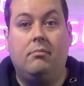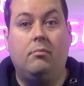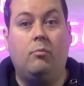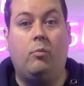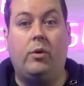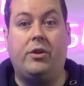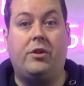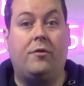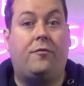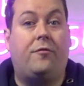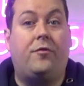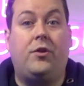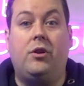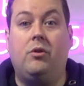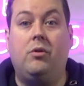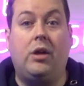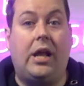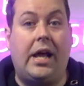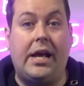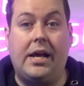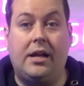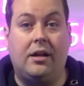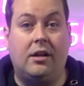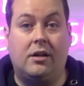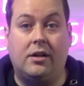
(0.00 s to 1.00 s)
with a few
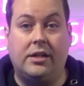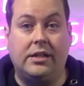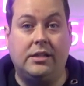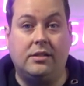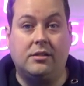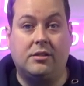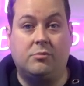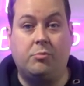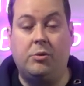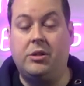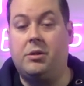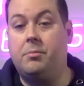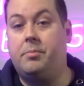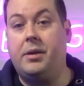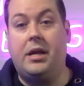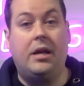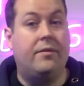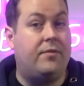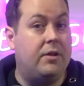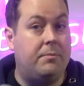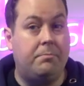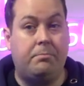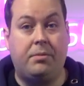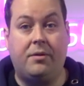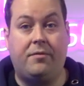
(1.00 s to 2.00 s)
layer lines, with a bit
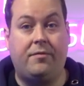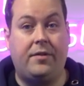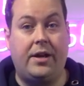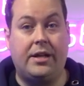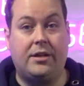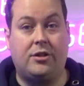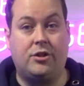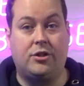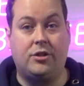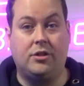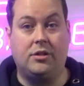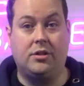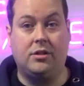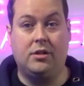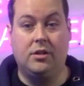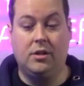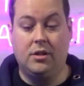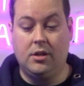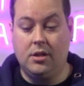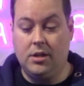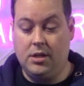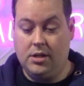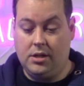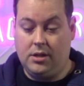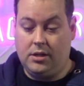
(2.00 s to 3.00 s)
of imperfection,
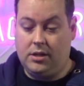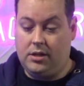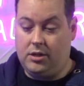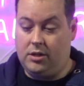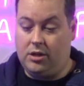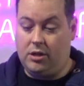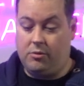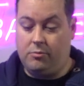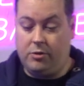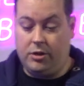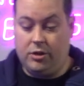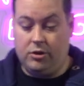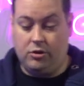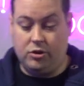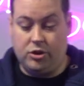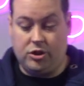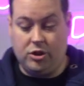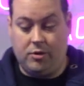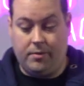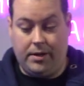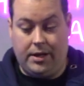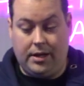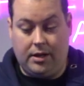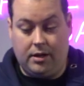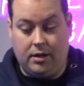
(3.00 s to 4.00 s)
you know, we're not
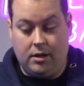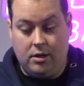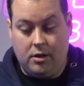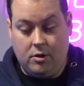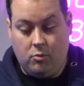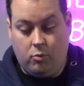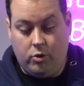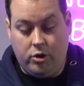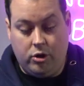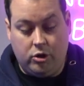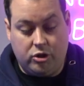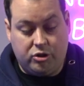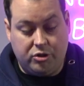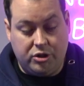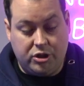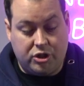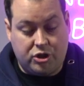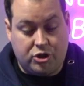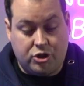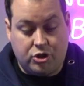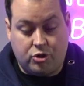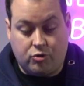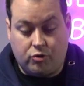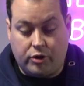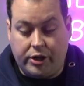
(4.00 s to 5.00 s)
doing we're not doing
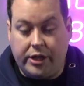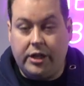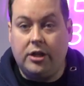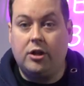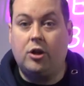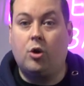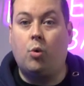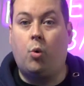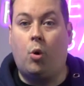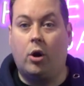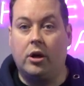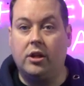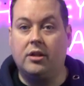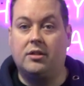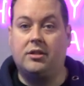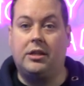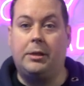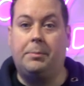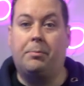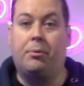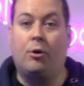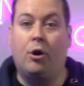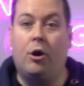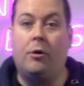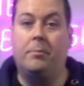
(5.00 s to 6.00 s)
screen
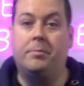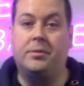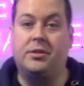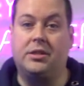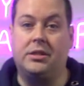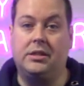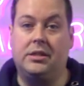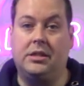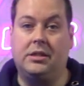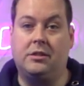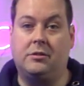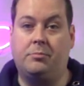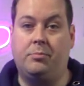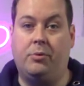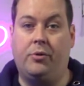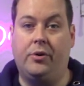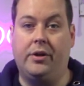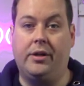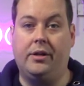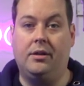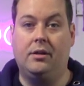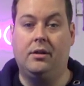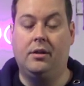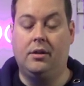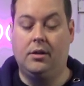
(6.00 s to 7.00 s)
quality props at this
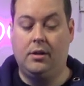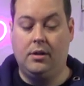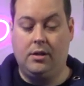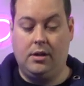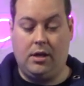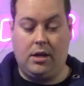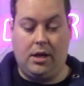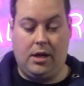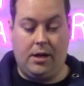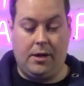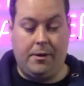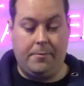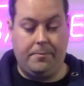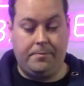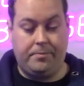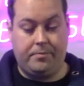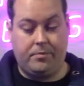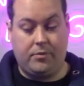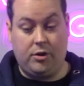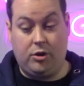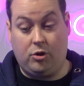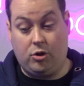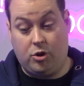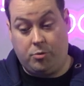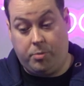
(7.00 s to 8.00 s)
point. Um,
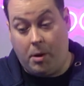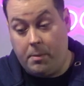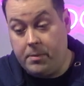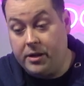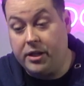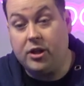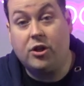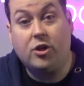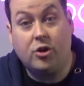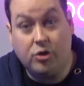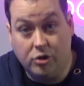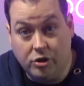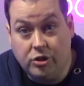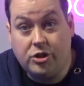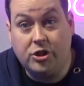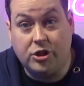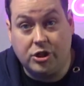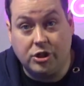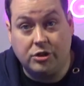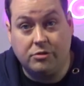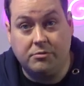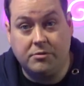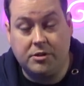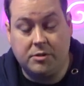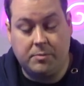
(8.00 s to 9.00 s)
you probably could
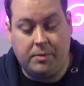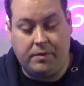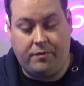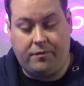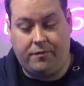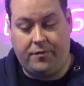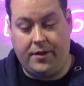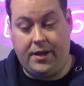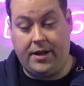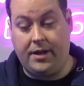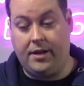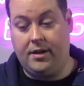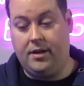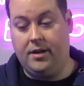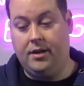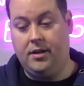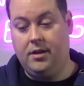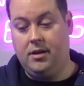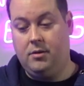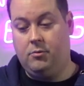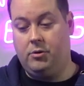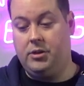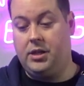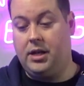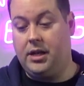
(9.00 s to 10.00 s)
do, to be fair,
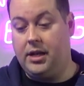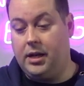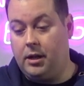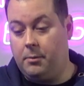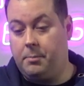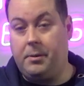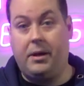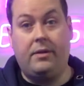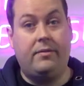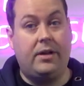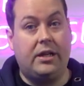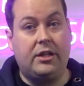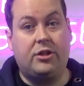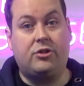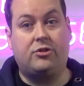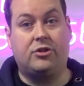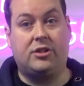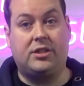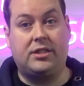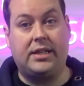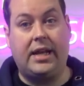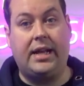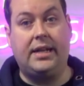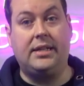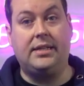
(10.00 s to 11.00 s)
with a little bit of extra
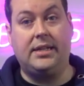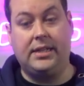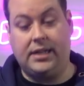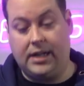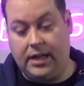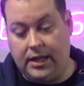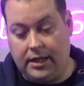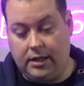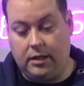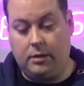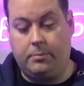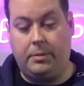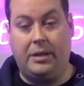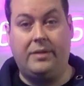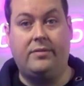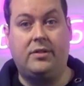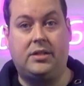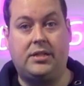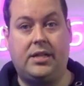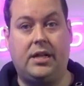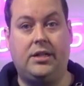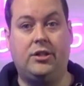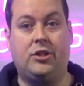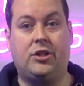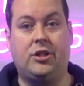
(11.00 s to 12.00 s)
sanding and a little bit of
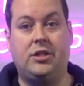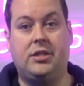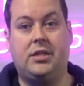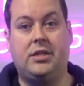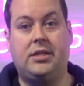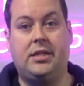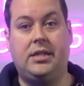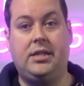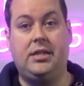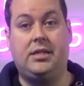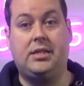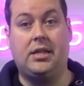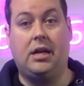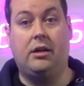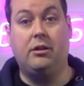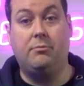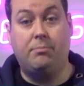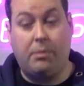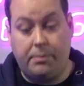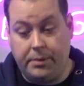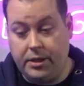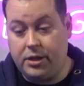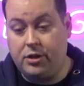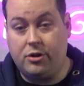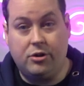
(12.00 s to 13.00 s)
attention to detail. You
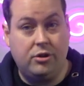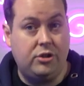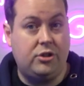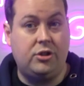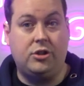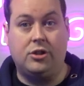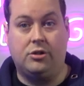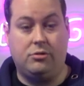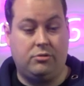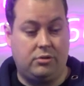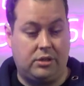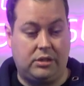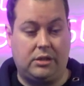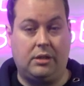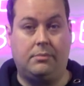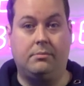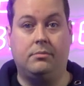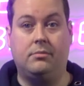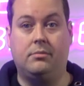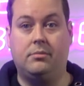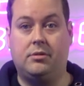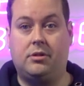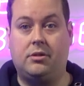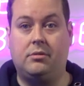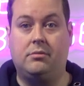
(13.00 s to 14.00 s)
probably could do
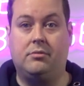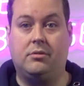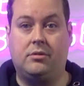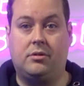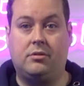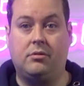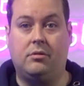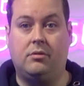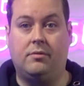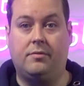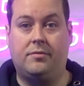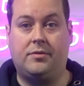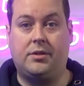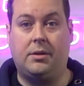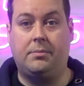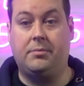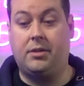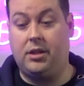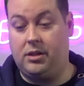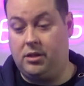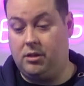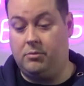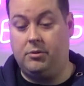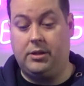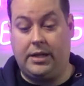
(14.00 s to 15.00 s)
some so, sort of
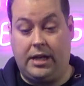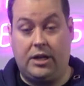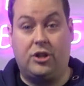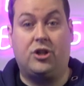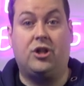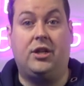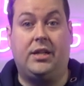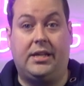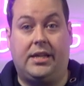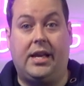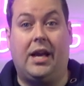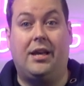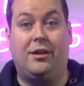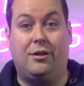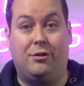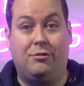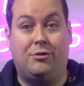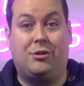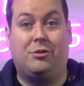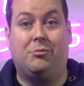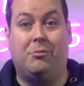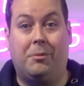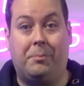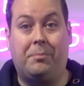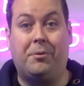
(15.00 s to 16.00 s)
something that would actually get you
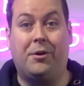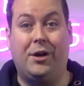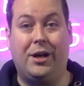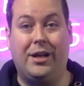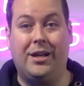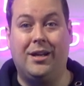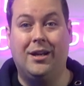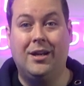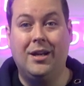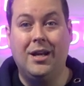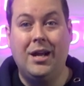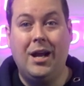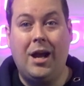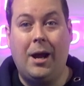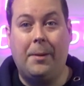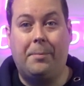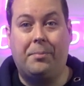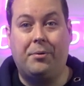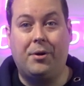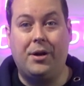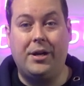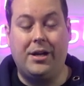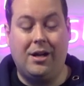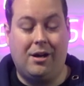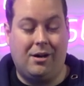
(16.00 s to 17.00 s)
to a pretty a
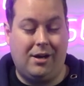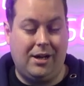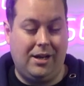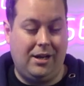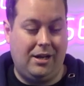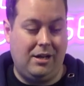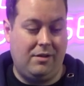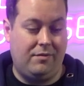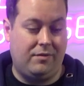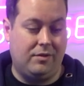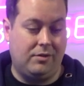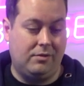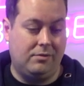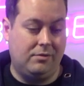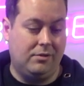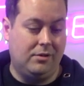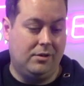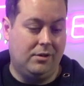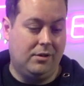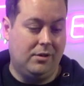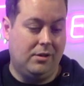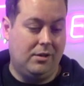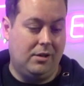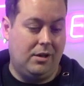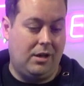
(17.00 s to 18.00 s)
pretty high level.
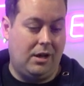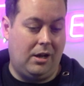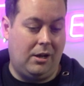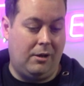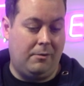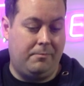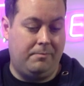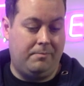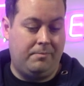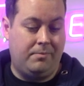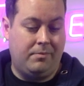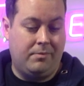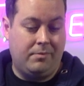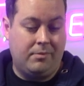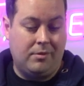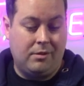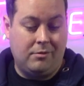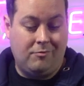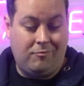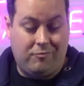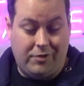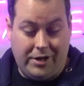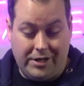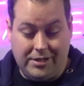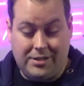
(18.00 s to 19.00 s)
Um,
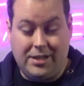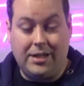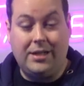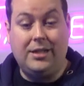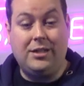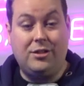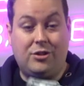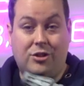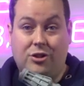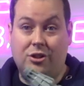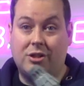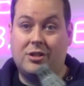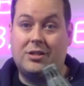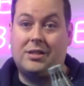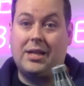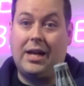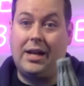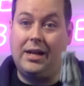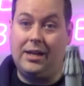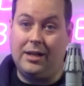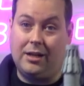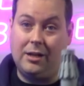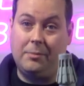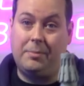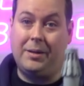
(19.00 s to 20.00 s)
resin is just
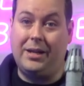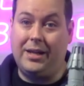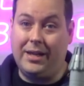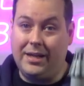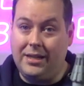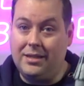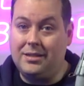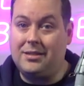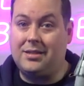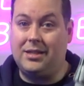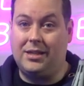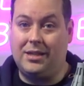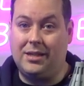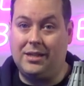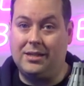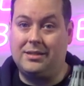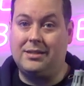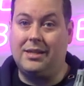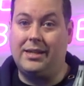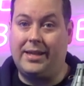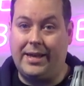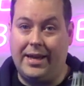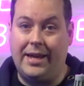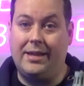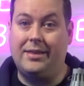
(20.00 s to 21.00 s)
that little bit easier
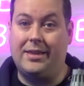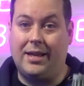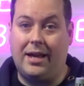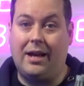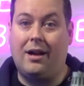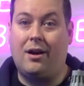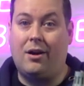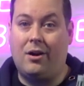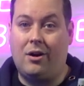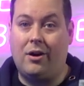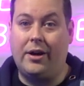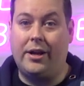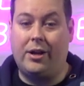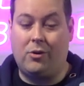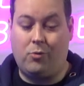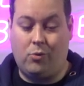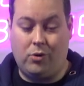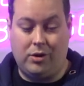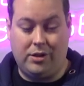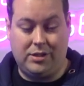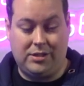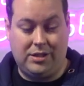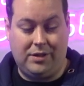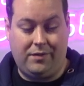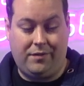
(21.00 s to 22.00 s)
to get that high
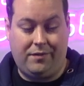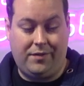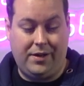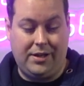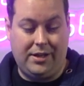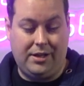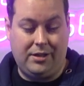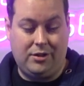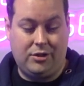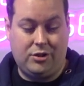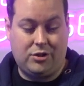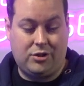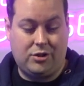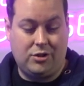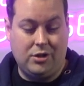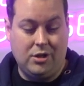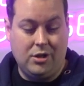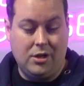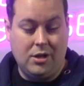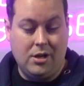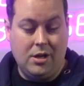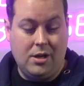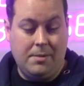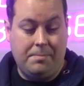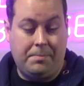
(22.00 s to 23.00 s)
quality finish,
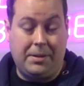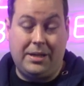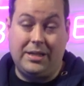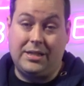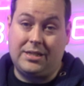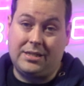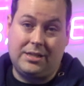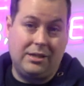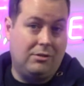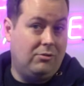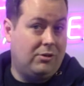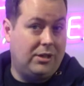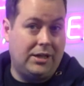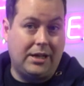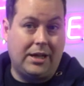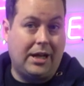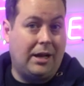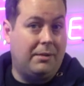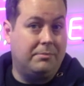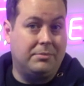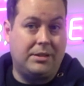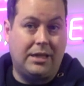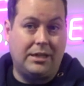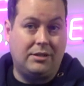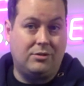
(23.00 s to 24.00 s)
but it's still going to
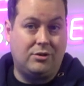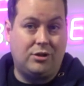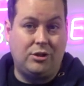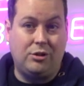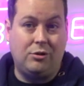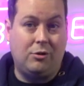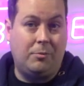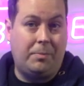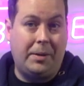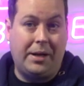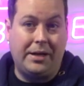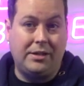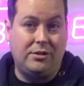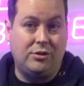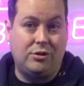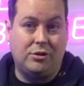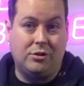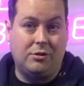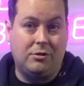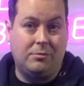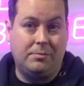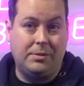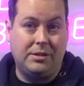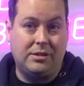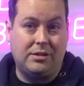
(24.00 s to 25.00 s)
come down to your paint
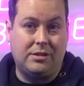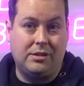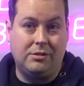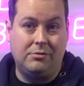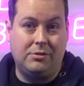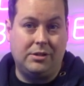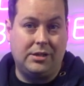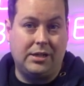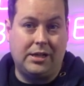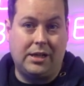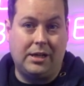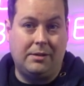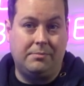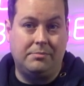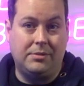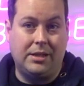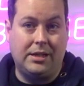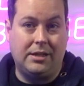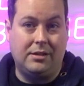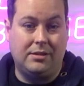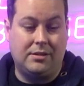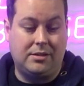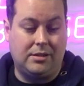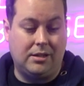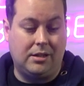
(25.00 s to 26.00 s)
job. It's still going to come
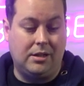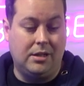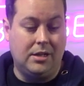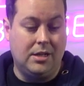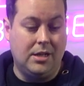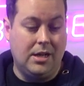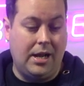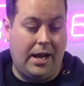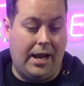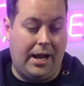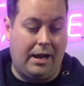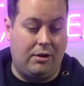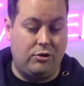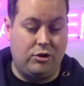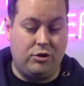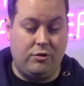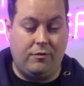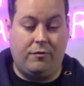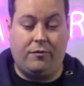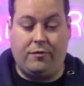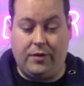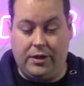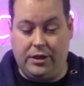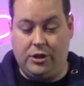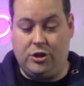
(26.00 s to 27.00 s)
down to how
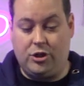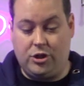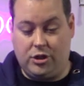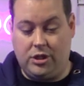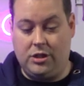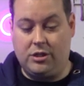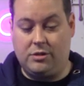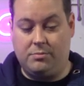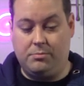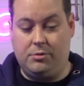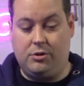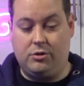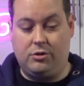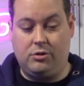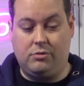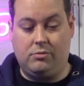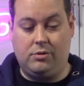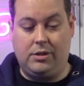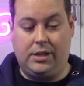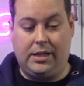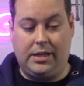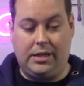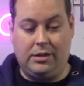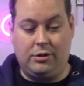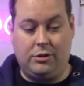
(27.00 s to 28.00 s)
you finish this model
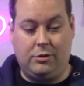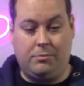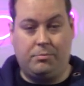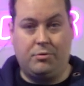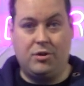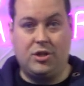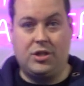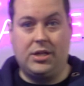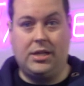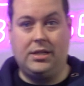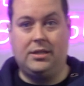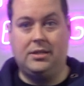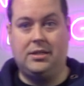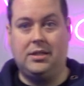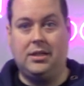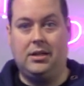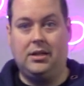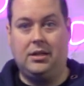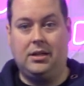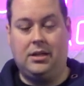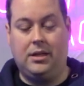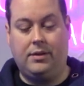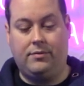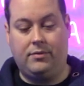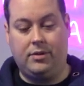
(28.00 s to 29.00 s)
and how you present
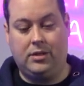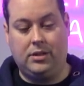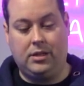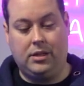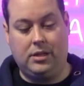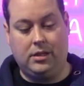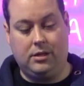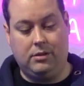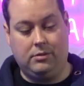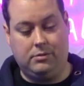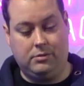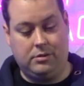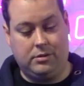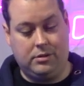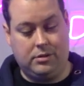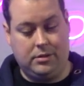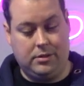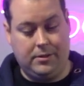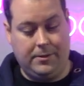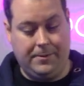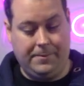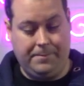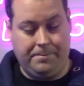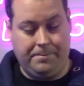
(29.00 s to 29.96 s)
it and everything else.